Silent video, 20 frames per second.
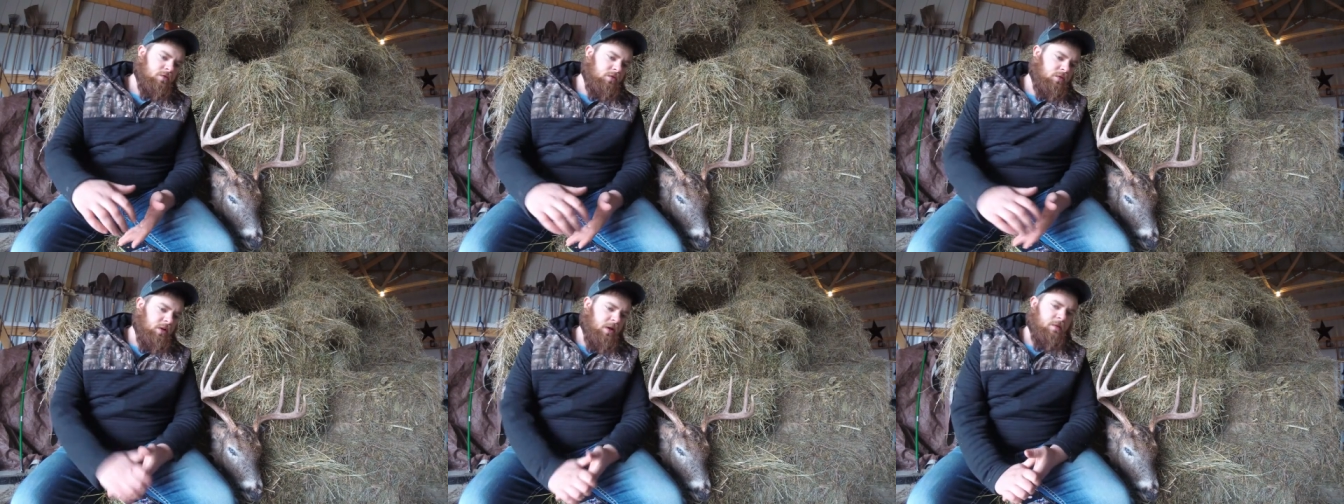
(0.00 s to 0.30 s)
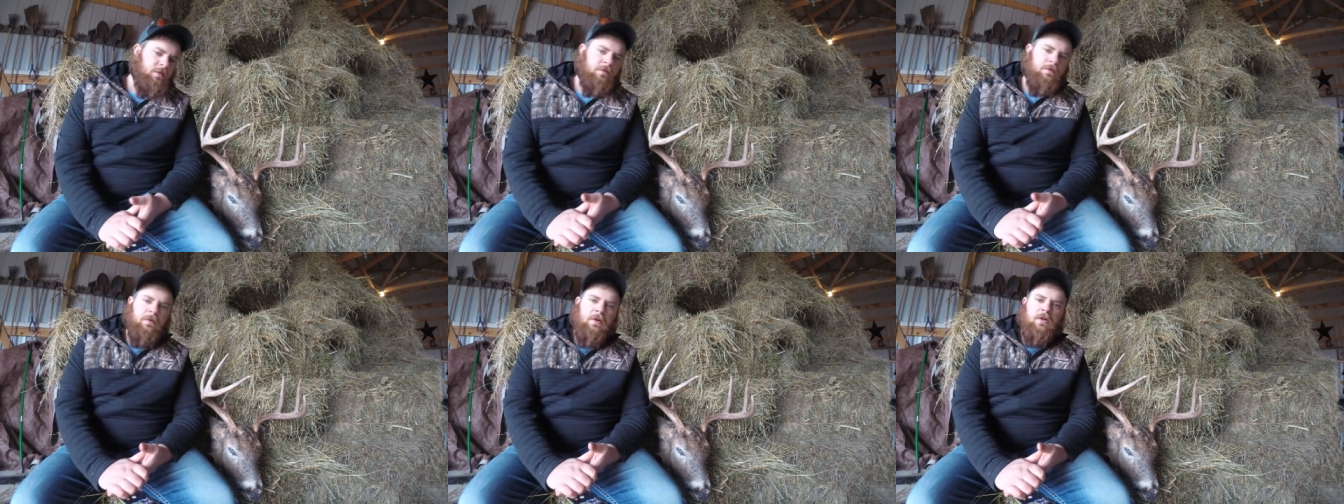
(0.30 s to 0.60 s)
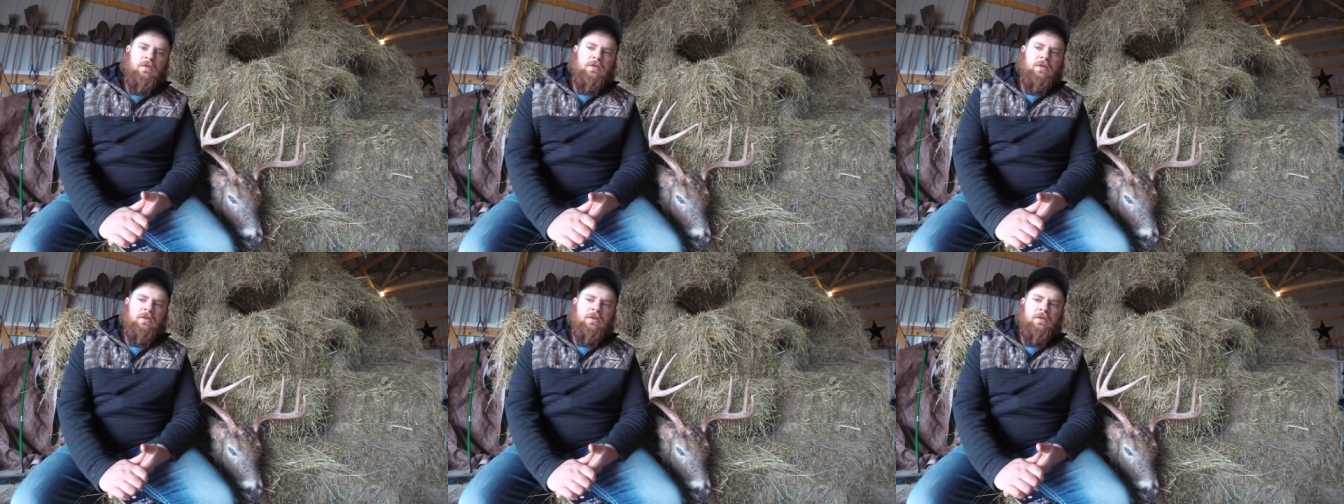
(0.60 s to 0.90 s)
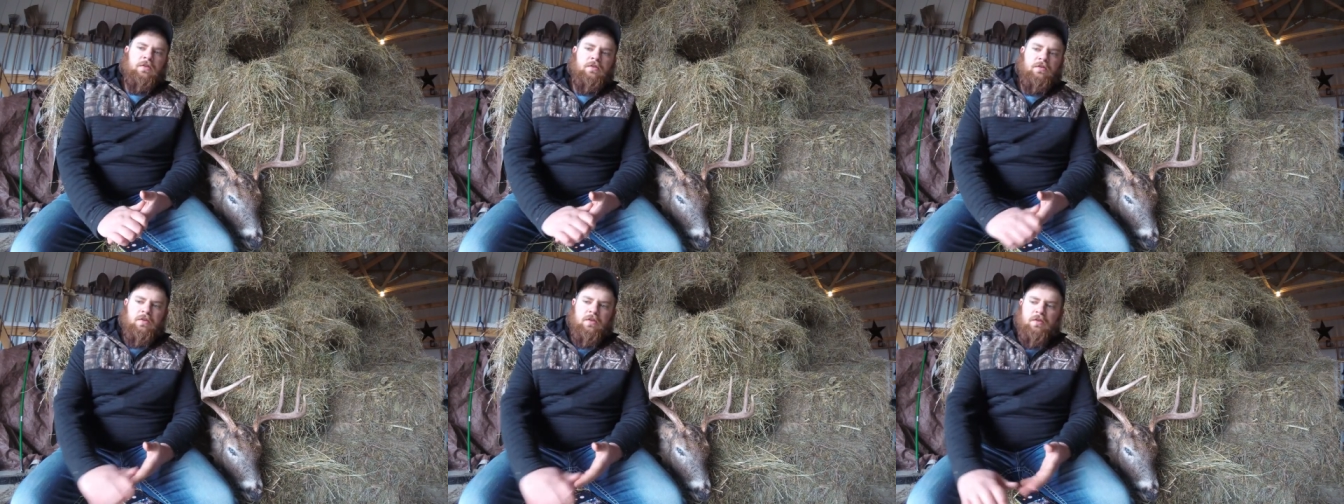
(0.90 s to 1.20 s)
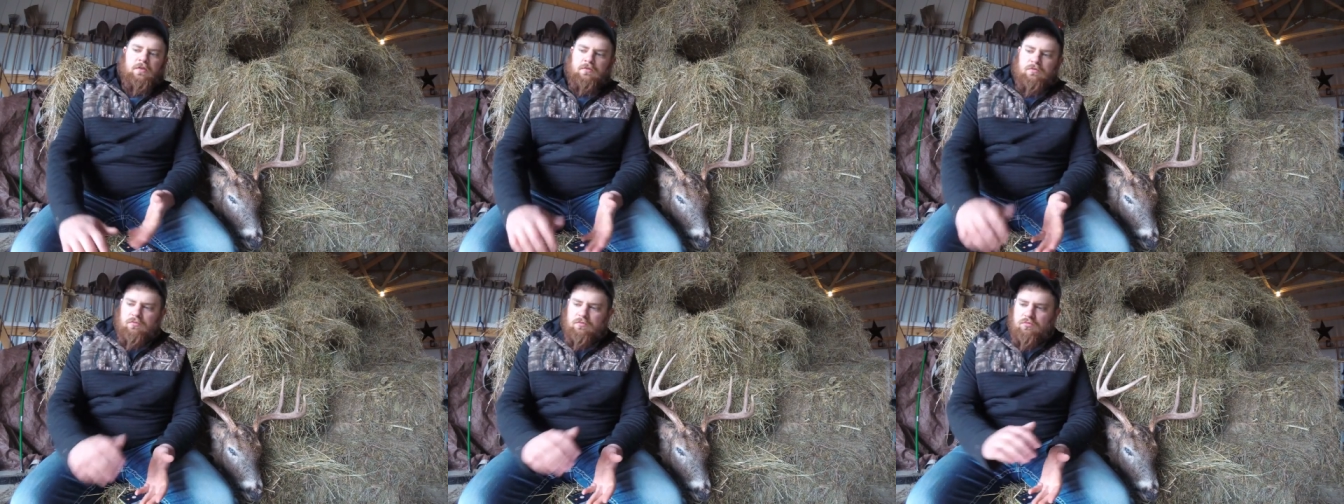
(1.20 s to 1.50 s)
never found
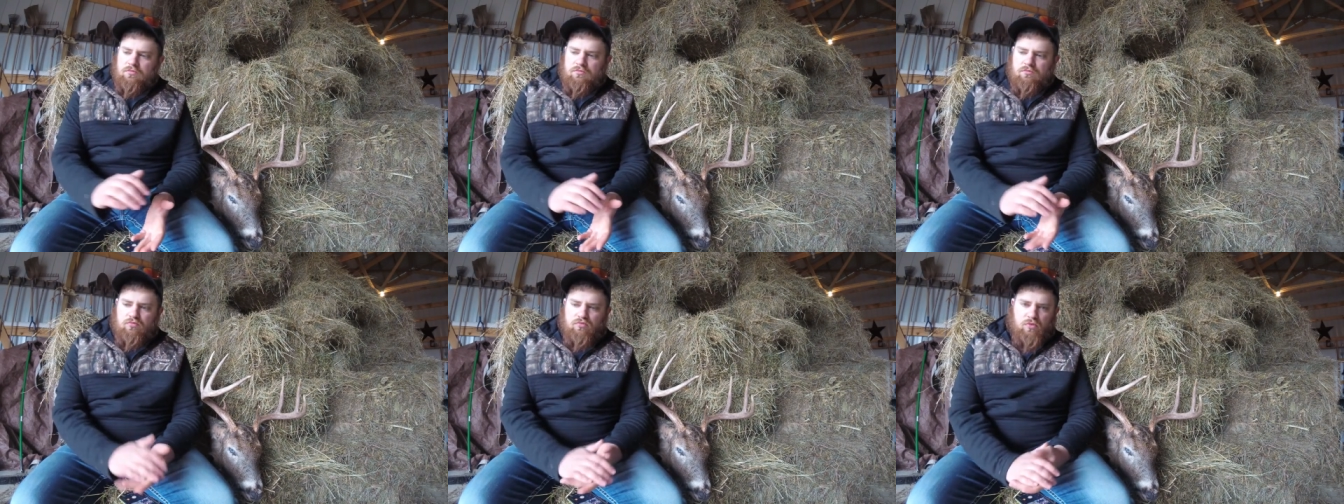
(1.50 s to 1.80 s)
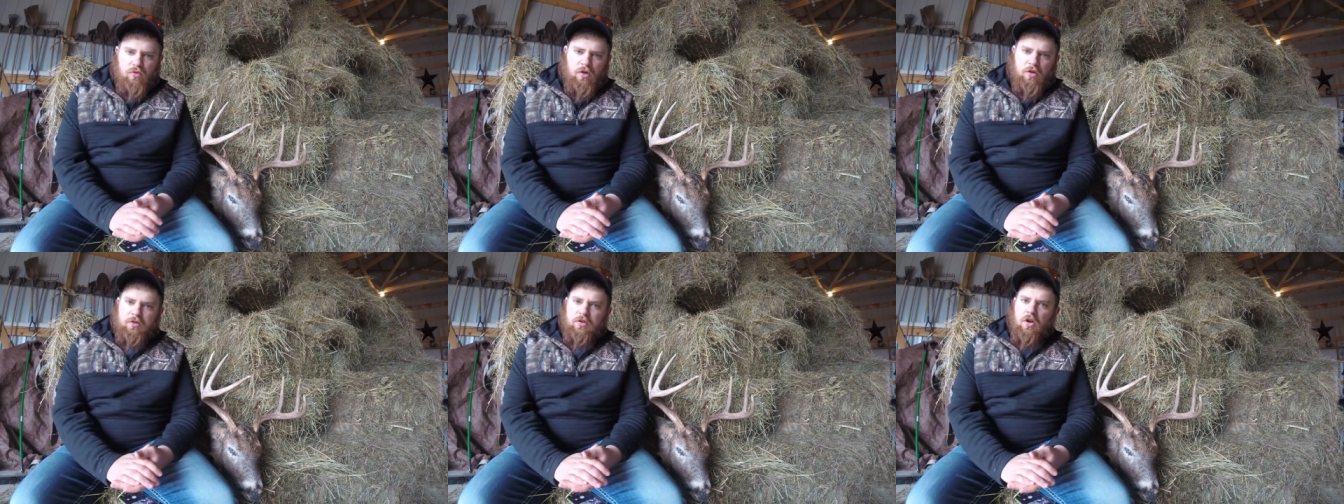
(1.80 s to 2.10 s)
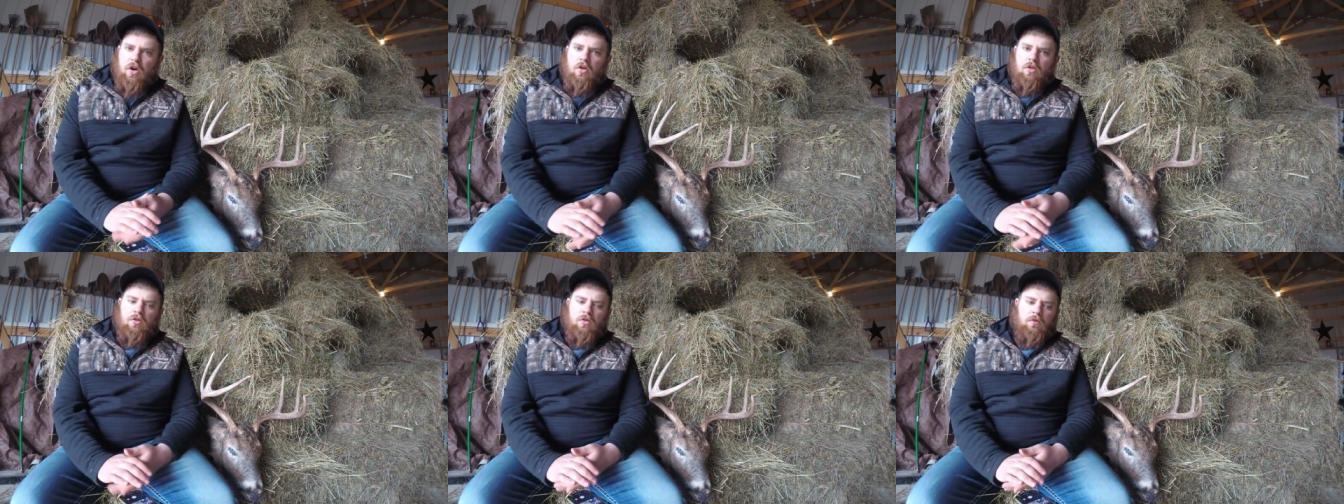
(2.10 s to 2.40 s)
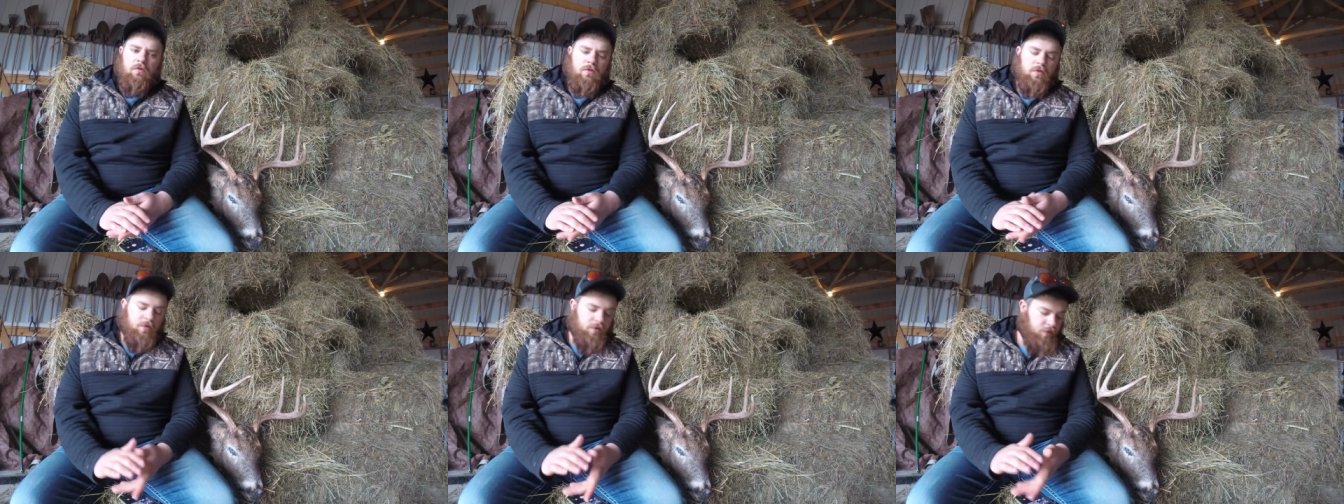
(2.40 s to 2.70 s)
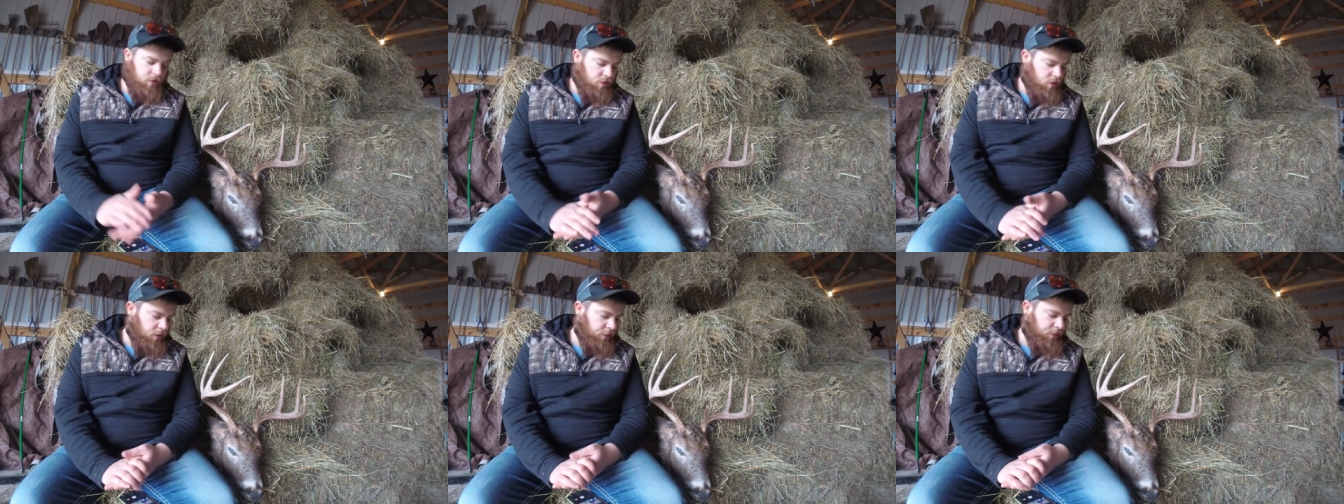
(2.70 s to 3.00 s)
anything, looked all over,
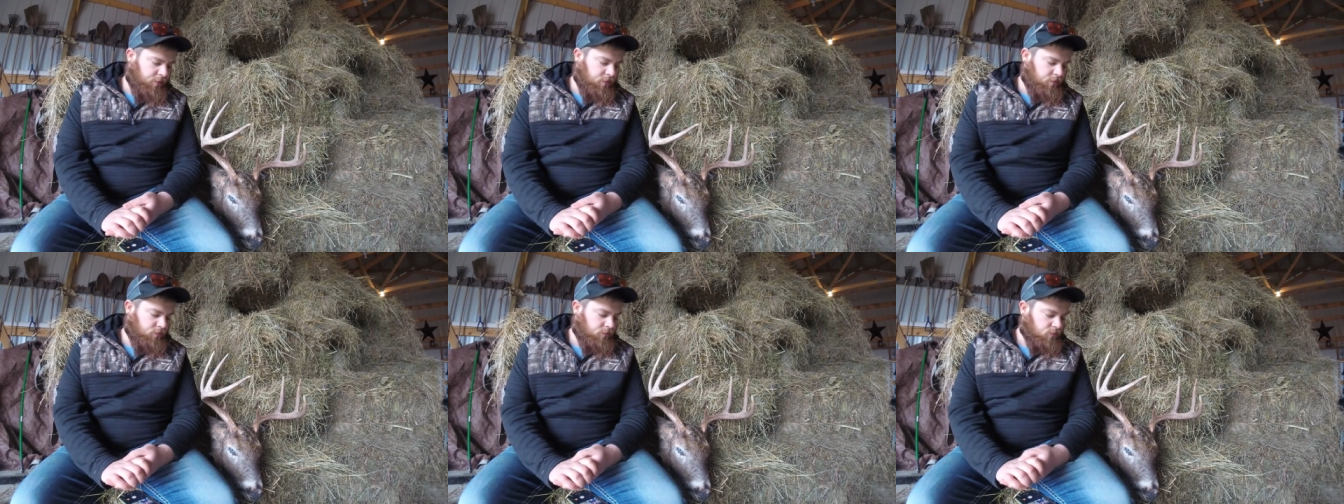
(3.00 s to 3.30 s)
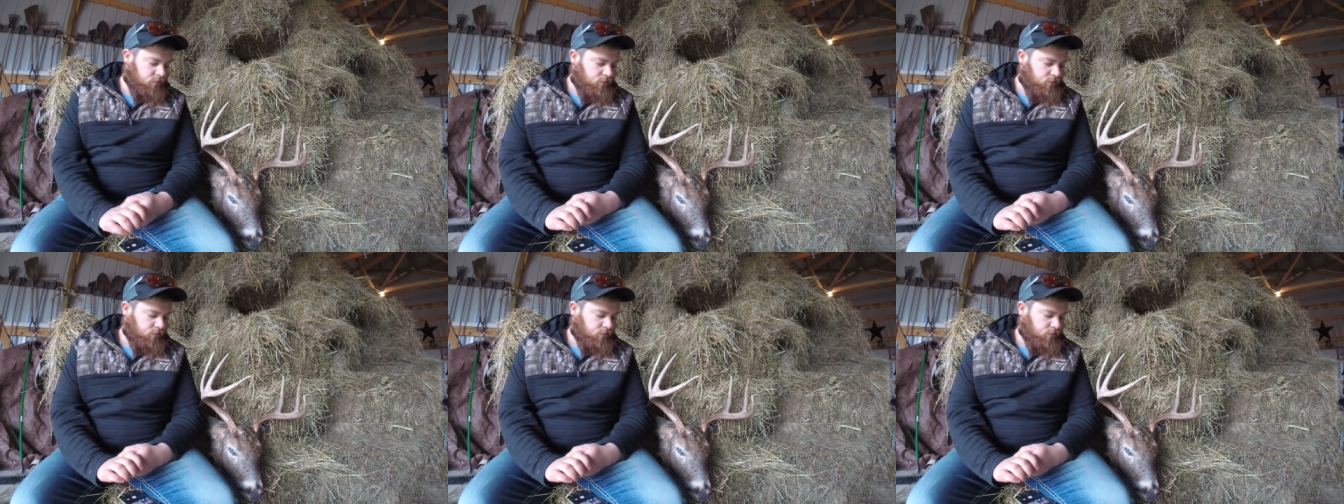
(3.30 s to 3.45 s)
nothing.